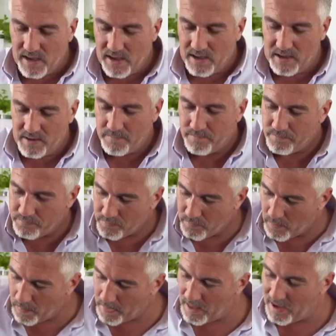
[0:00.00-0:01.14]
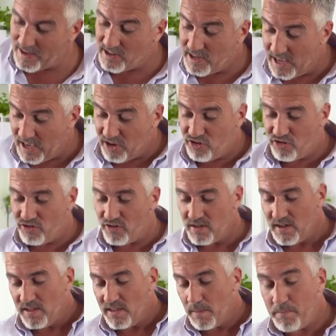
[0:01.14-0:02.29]
a, a dish
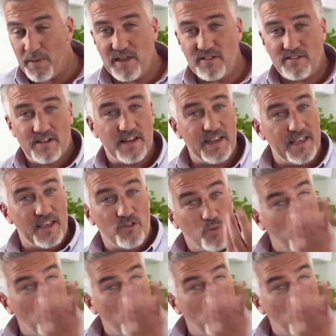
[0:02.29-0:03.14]
that basically is